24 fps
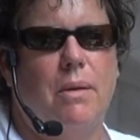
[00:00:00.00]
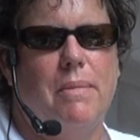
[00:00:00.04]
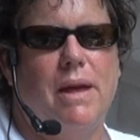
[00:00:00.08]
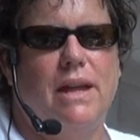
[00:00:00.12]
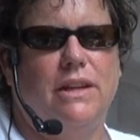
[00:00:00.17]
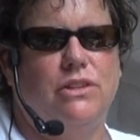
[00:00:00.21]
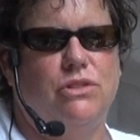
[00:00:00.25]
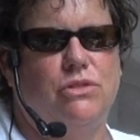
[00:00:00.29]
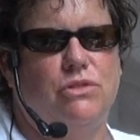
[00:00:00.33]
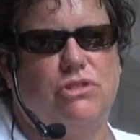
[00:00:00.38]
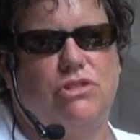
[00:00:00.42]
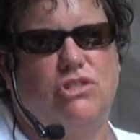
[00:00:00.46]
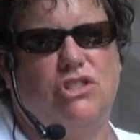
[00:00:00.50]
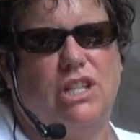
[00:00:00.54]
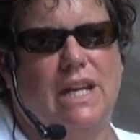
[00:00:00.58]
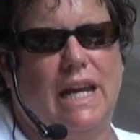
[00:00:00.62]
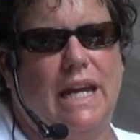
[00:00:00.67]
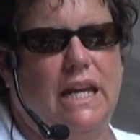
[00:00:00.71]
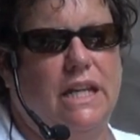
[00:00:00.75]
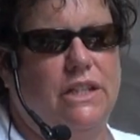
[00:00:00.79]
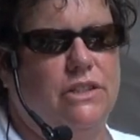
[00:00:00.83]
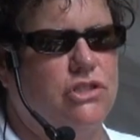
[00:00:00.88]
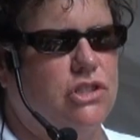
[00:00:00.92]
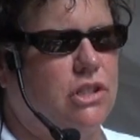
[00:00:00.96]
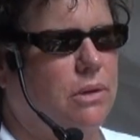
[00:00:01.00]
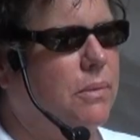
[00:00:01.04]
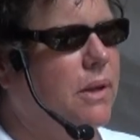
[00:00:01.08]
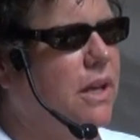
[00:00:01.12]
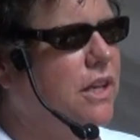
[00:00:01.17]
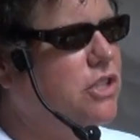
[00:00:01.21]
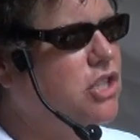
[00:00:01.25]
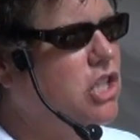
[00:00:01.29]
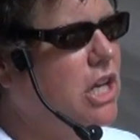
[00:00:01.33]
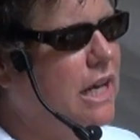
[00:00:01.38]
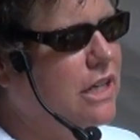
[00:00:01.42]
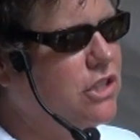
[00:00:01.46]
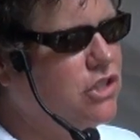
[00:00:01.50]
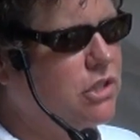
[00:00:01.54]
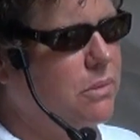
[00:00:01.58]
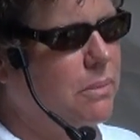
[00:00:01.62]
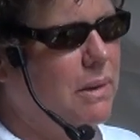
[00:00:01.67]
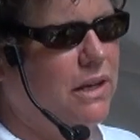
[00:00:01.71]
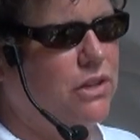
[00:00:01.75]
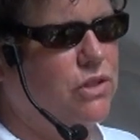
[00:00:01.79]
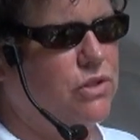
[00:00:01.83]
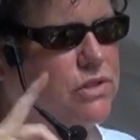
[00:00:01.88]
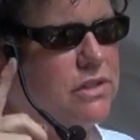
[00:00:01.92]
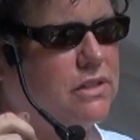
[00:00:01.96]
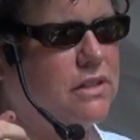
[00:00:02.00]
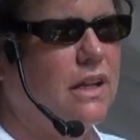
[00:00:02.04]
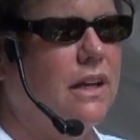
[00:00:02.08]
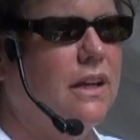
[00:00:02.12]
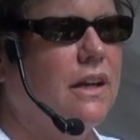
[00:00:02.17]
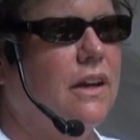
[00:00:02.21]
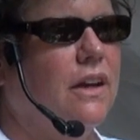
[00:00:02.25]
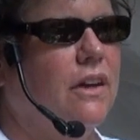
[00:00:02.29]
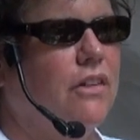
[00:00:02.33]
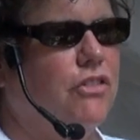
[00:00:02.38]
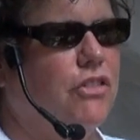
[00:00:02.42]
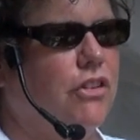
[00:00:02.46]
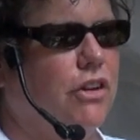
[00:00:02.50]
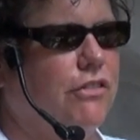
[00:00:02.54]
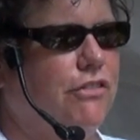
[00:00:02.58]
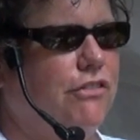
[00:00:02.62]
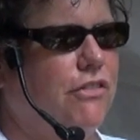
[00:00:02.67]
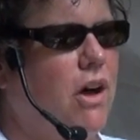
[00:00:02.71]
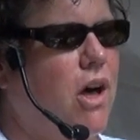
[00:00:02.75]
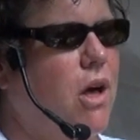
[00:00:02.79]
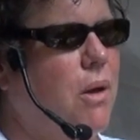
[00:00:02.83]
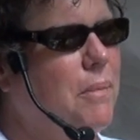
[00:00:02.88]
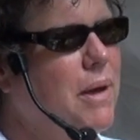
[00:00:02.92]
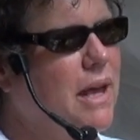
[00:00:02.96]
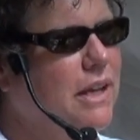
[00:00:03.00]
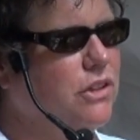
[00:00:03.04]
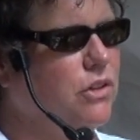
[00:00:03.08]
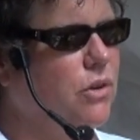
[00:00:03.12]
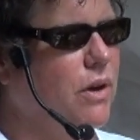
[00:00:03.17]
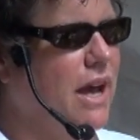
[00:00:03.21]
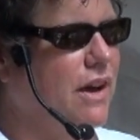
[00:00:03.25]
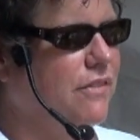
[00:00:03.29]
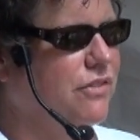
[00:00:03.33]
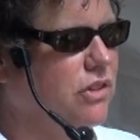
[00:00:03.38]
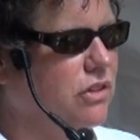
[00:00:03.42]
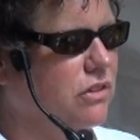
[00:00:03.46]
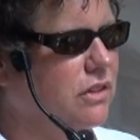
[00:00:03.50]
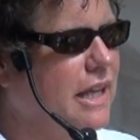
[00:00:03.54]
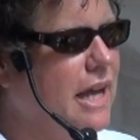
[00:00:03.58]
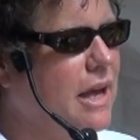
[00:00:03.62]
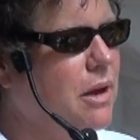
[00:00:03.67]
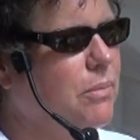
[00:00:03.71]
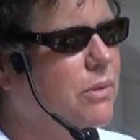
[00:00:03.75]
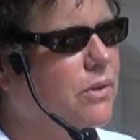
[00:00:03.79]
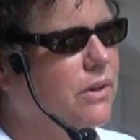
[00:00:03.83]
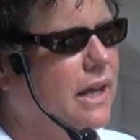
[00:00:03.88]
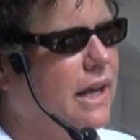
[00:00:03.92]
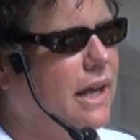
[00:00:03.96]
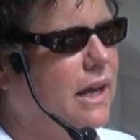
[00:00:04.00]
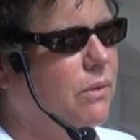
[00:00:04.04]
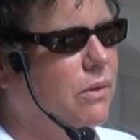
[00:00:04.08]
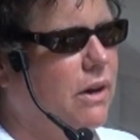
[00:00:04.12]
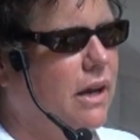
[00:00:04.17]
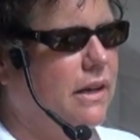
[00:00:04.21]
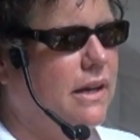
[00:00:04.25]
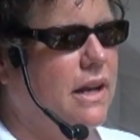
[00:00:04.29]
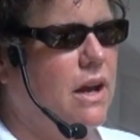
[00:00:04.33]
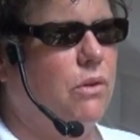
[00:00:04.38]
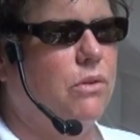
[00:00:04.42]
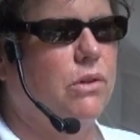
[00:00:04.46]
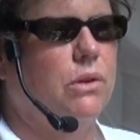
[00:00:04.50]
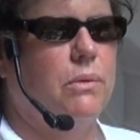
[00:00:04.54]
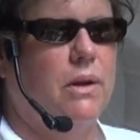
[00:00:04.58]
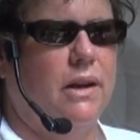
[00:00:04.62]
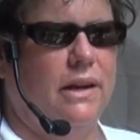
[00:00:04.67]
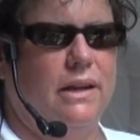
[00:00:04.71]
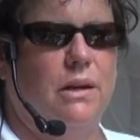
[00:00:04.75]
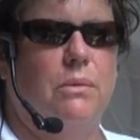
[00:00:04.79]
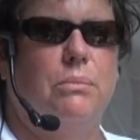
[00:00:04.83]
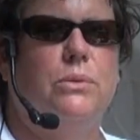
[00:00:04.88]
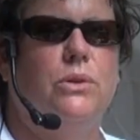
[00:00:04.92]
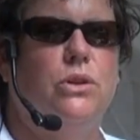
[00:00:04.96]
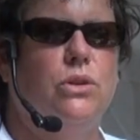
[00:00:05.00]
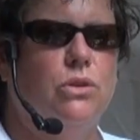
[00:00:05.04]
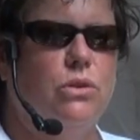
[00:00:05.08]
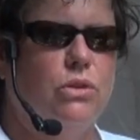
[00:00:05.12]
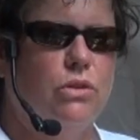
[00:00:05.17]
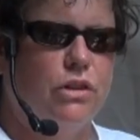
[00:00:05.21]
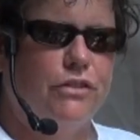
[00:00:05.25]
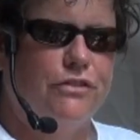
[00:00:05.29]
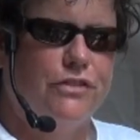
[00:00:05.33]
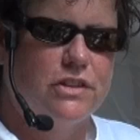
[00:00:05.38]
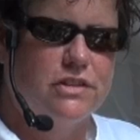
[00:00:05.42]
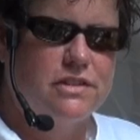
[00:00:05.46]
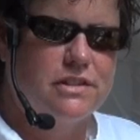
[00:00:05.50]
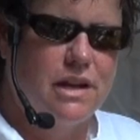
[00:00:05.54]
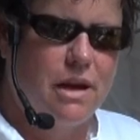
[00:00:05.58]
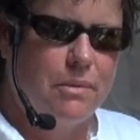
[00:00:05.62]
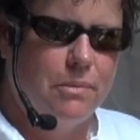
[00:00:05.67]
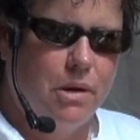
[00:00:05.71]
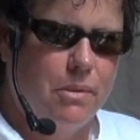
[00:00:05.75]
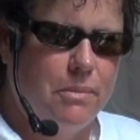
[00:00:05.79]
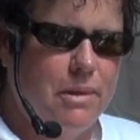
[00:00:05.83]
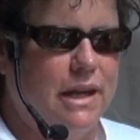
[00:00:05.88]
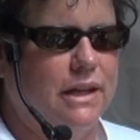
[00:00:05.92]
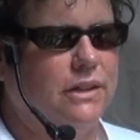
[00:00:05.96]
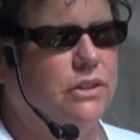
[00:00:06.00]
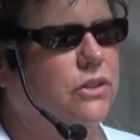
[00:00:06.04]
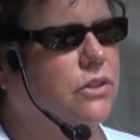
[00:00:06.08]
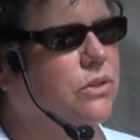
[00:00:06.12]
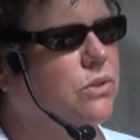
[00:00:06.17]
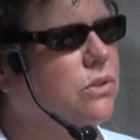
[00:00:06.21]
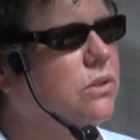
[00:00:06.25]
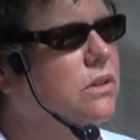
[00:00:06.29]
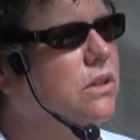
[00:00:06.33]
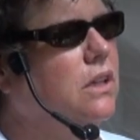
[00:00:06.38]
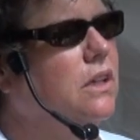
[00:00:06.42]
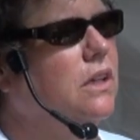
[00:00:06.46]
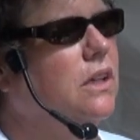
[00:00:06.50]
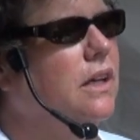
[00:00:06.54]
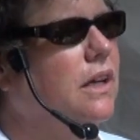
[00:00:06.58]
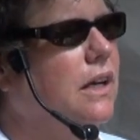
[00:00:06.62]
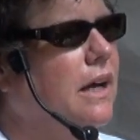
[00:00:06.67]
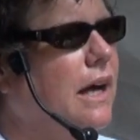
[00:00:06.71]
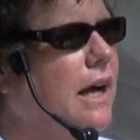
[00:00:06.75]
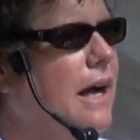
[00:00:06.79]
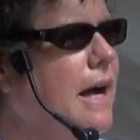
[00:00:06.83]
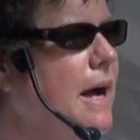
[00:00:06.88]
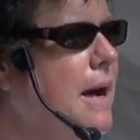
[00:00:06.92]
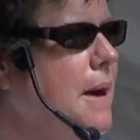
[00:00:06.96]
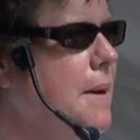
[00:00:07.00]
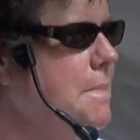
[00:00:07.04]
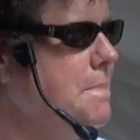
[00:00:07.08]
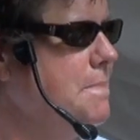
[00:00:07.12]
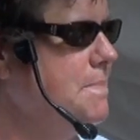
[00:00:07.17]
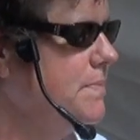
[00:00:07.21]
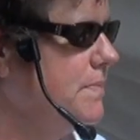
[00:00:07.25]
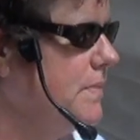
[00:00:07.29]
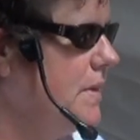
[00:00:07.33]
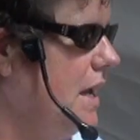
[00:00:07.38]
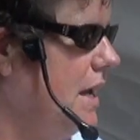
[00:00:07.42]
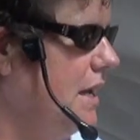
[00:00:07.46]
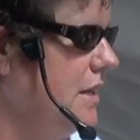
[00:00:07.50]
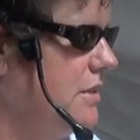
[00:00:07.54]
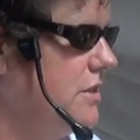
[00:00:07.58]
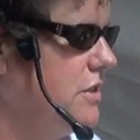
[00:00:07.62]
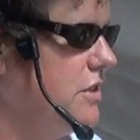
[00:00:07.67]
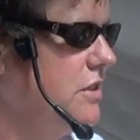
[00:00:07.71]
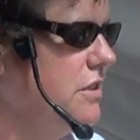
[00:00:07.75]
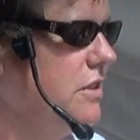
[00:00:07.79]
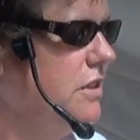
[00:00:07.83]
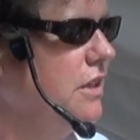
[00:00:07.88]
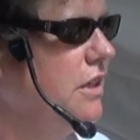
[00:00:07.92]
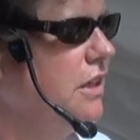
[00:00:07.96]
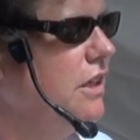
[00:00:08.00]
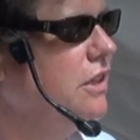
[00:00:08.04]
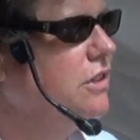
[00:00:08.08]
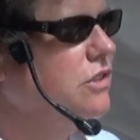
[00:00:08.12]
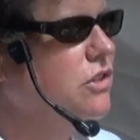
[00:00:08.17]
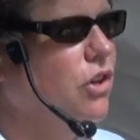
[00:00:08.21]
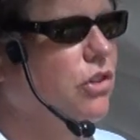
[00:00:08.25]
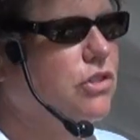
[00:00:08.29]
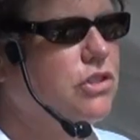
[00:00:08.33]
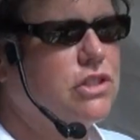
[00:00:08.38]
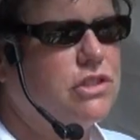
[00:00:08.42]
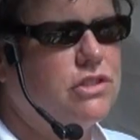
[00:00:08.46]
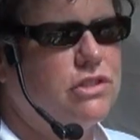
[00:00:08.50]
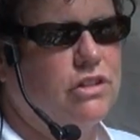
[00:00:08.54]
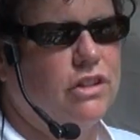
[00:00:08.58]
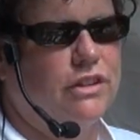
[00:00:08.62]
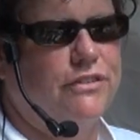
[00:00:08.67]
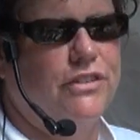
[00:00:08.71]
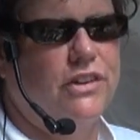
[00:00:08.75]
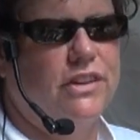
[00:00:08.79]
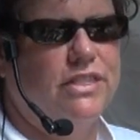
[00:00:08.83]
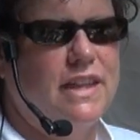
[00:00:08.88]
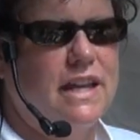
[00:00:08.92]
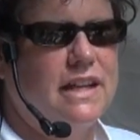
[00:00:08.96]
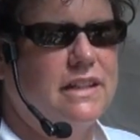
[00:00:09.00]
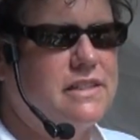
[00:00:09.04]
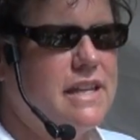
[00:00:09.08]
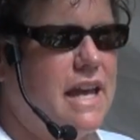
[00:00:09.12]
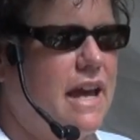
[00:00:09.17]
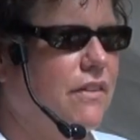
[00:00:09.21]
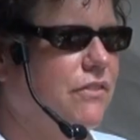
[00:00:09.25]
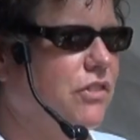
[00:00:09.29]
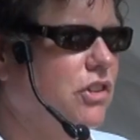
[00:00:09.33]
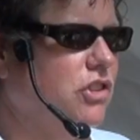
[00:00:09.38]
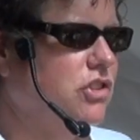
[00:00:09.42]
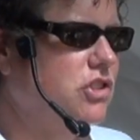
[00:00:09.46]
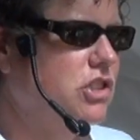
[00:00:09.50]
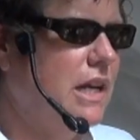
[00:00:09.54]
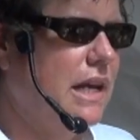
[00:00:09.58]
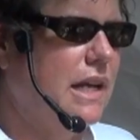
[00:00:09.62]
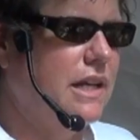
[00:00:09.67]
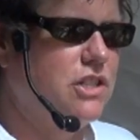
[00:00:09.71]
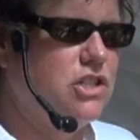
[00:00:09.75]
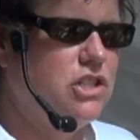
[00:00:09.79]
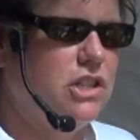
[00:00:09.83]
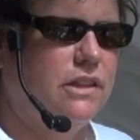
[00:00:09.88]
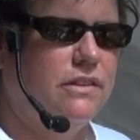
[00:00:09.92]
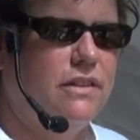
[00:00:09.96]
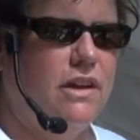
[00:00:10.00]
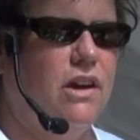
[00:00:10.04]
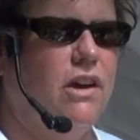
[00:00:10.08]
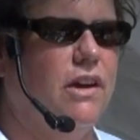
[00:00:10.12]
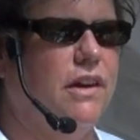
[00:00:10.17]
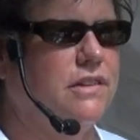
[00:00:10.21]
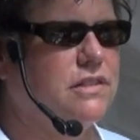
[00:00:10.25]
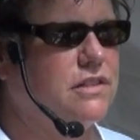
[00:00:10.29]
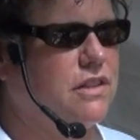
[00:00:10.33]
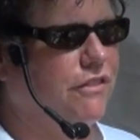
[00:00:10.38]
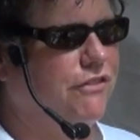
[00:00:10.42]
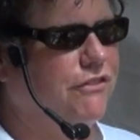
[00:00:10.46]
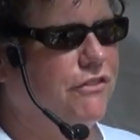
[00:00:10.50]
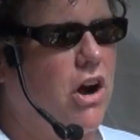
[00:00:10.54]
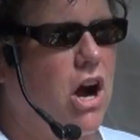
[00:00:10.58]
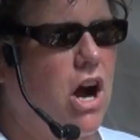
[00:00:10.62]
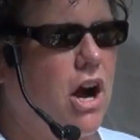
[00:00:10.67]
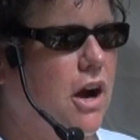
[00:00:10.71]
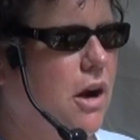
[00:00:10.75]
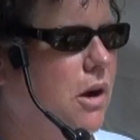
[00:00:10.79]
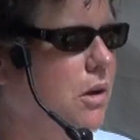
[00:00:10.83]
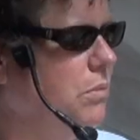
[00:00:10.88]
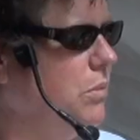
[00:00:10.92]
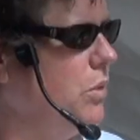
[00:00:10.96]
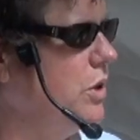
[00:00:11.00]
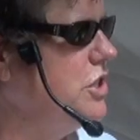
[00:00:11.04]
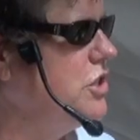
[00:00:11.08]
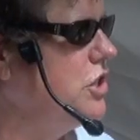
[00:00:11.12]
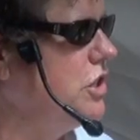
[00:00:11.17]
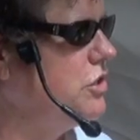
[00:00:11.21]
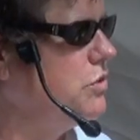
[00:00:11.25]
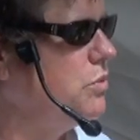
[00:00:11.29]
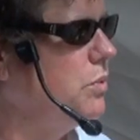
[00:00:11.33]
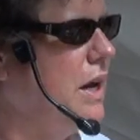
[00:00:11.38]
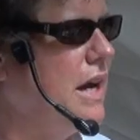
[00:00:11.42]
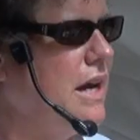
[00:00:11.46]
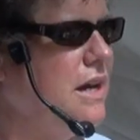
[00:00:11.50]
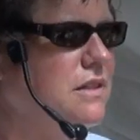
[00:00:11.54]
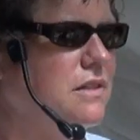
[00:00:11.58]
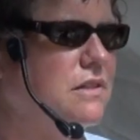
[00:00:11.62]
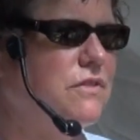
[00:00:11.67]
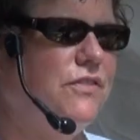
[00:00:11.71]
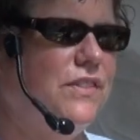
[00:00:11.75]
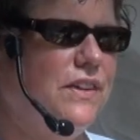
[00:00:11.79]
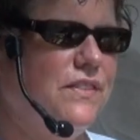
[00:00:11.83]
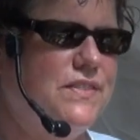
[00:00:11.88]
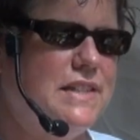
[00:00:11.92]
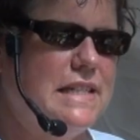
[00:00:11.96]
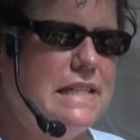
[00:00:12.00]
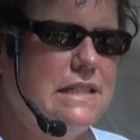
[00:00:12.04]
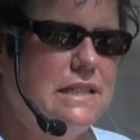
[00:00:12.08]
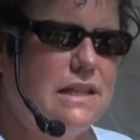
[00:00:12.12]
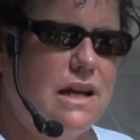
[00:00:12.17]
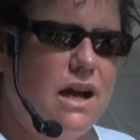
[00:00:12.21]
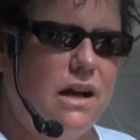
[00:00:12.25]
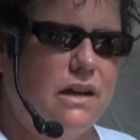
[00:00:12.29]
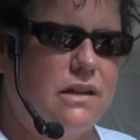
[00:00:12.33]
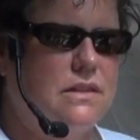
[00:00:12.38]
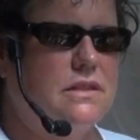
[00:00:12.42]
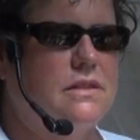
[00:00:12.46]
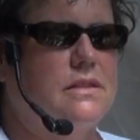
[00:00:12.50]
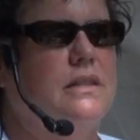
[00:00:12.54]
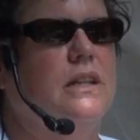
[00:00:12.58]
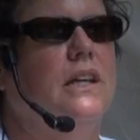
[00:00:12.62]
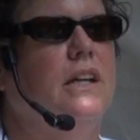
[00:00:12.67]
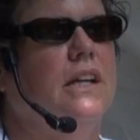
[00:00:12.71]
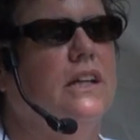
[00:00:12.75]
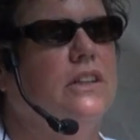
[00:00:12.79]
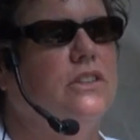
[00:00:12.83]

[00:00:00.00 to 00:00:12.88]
Our menus change. I'm going to change the menus for a fall menu after Labor Day. Right now we're running a beautiful summer menu. And so just look for things ever changing there. As the farm, we just raised 50 ducks.